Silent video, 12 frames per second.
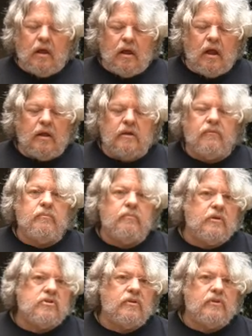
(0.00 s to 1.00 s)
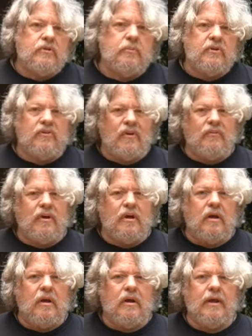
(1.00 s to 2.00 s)
kind of mission
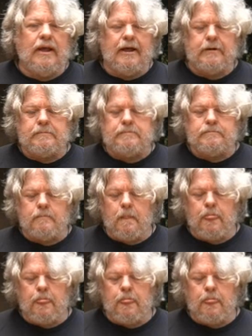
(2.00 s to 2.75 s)
specific. I